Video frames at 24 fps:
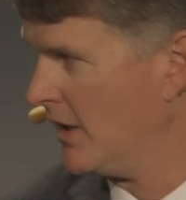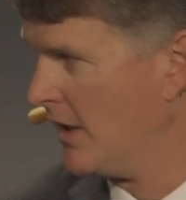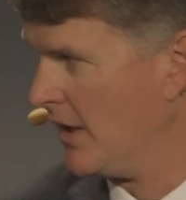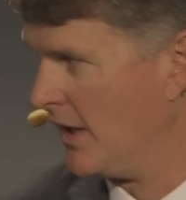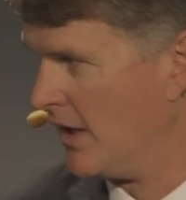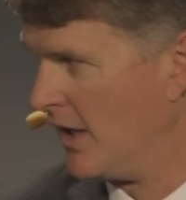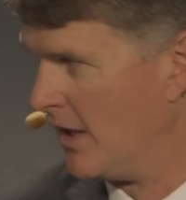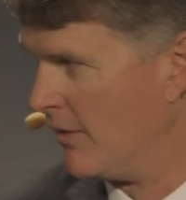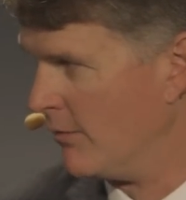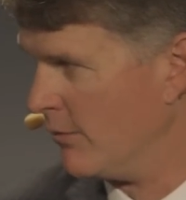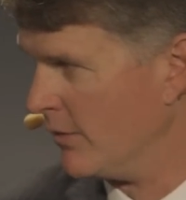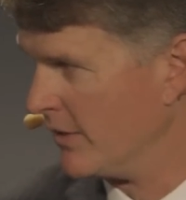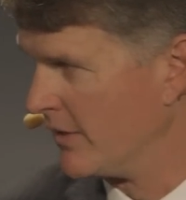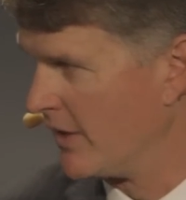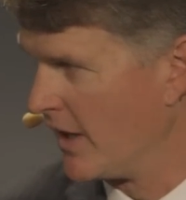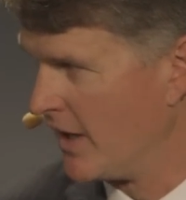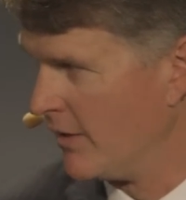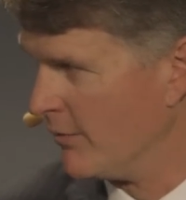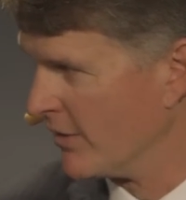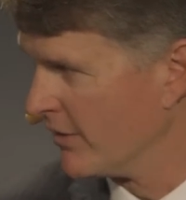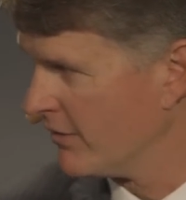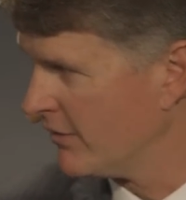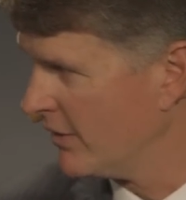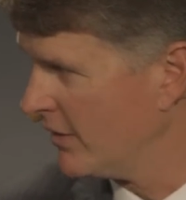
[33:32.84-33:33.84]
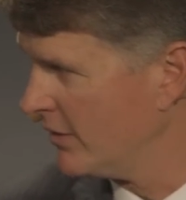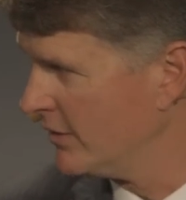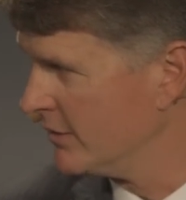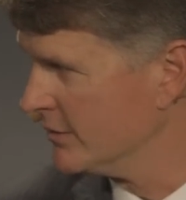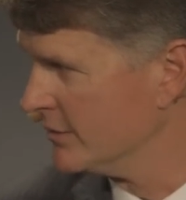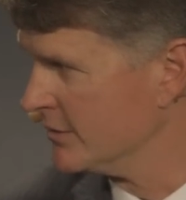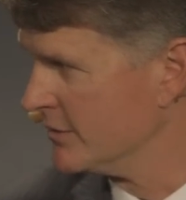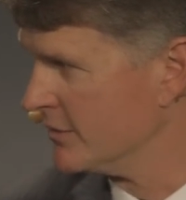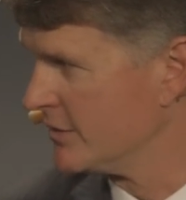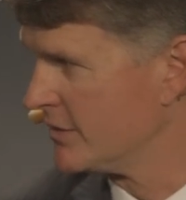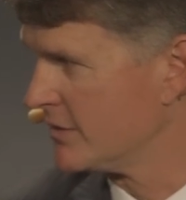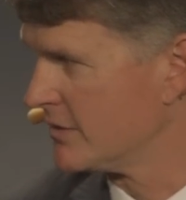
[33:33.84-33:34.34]
um, with Game of
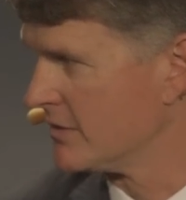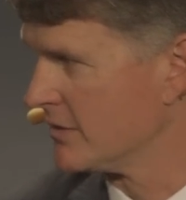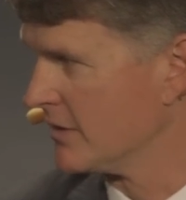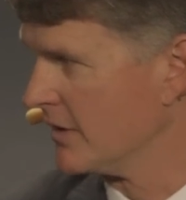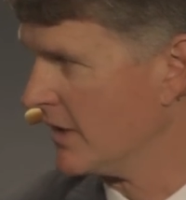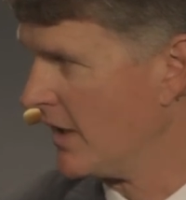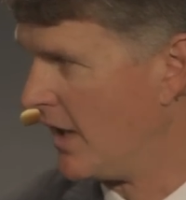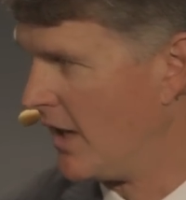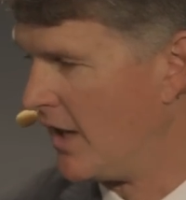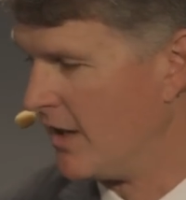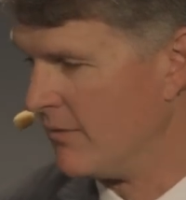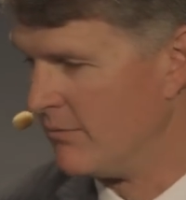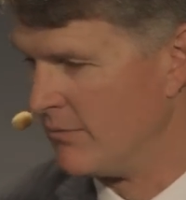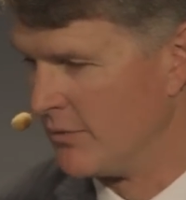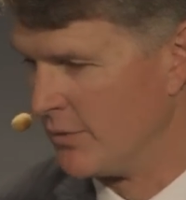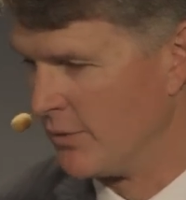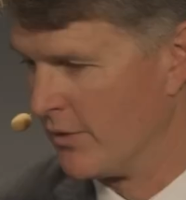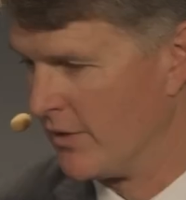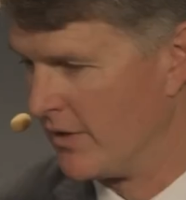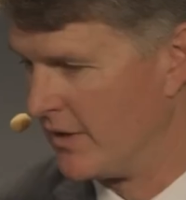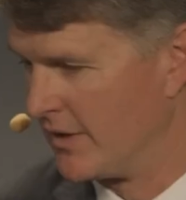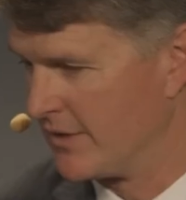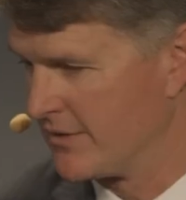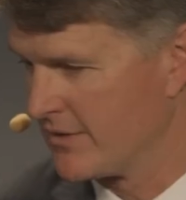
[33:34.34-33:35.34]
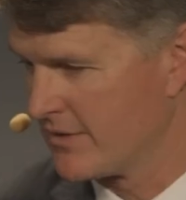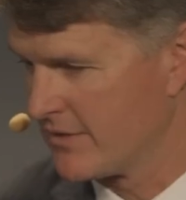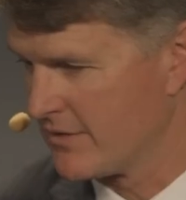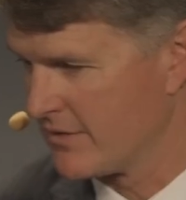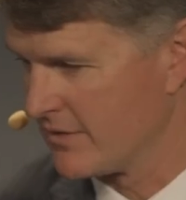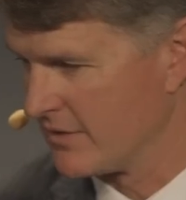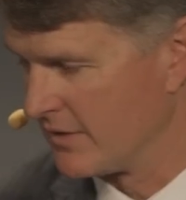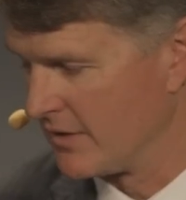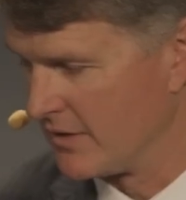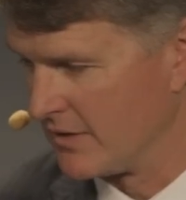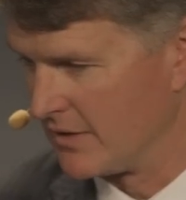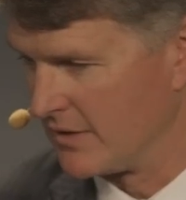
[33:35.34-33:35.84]
Thrones, um, or
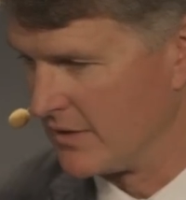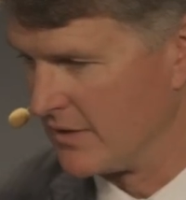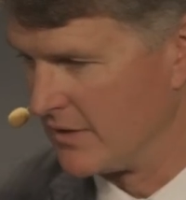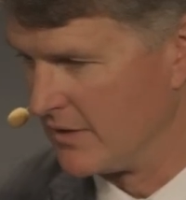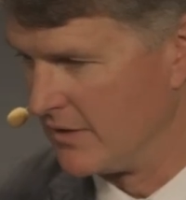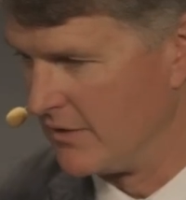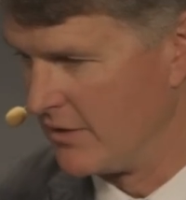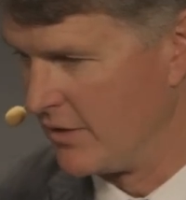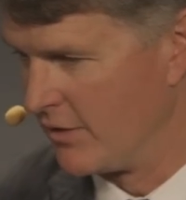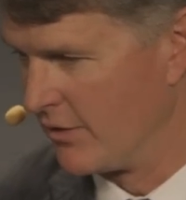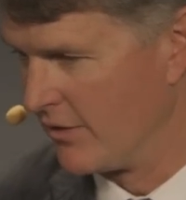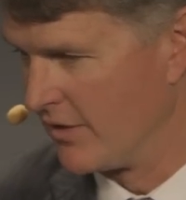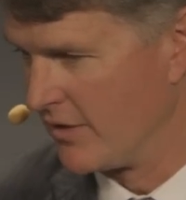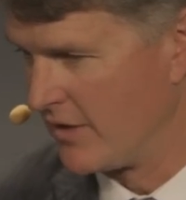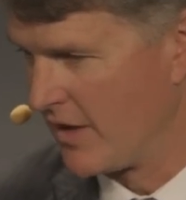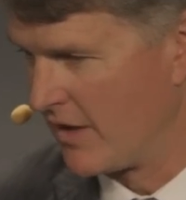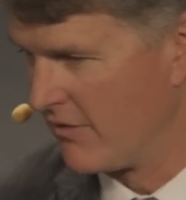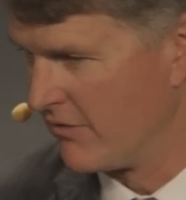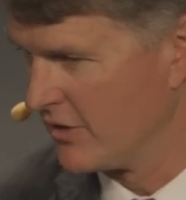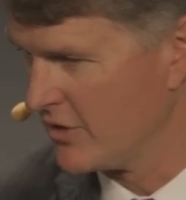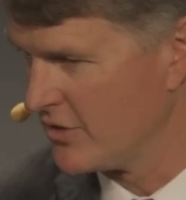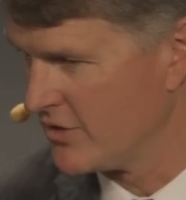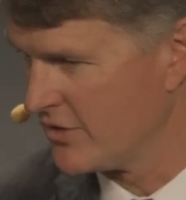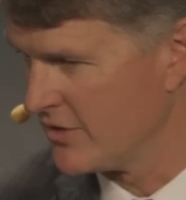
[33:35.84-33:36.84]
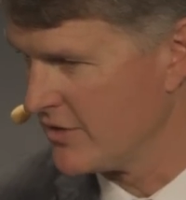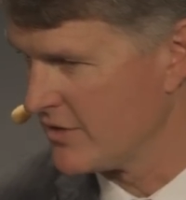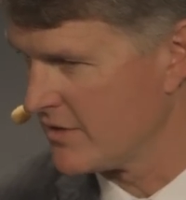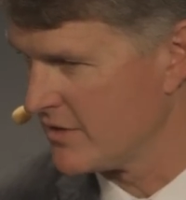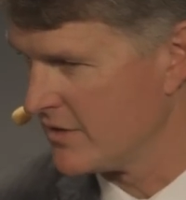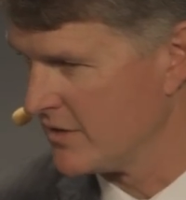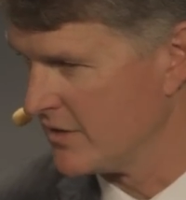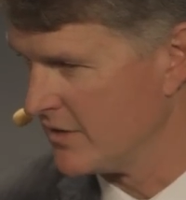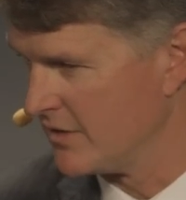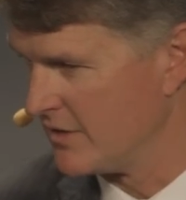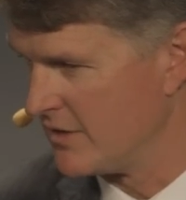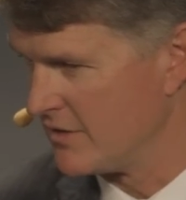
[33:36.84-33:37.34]
it's uh, you know, the Divergence
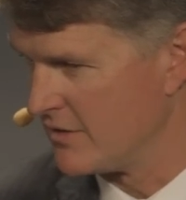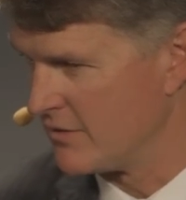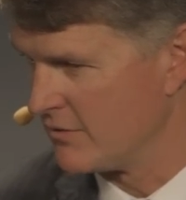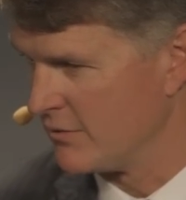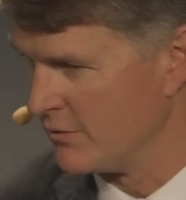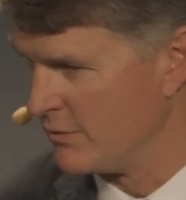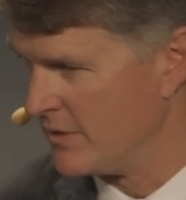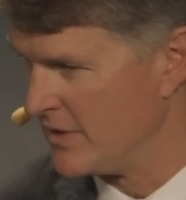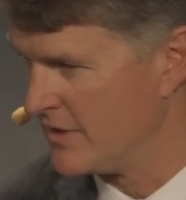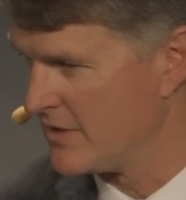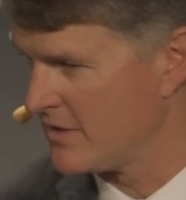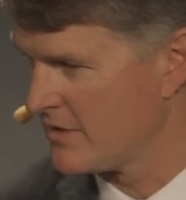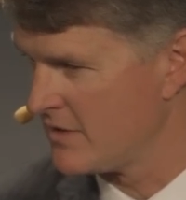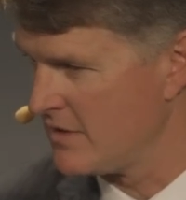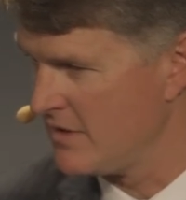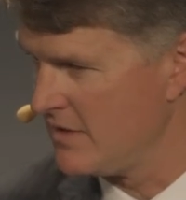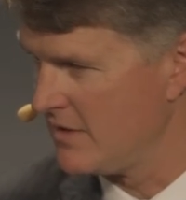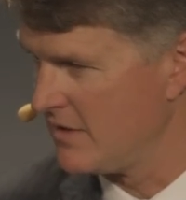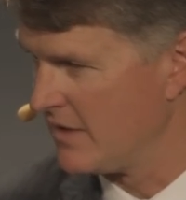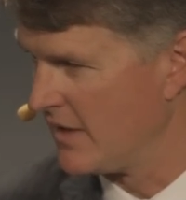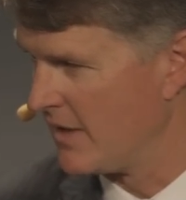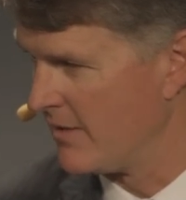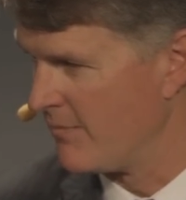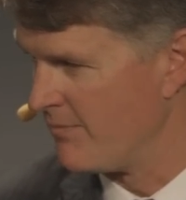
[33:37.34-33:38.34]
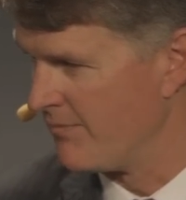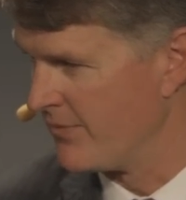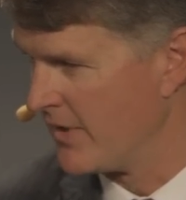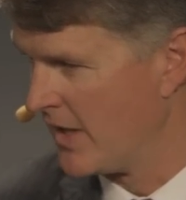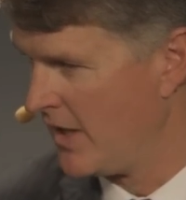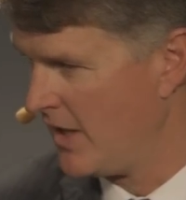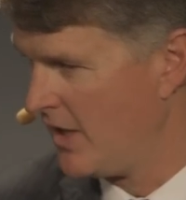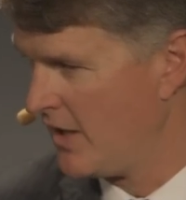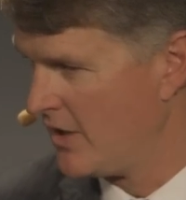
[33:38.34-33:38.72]
series, we see them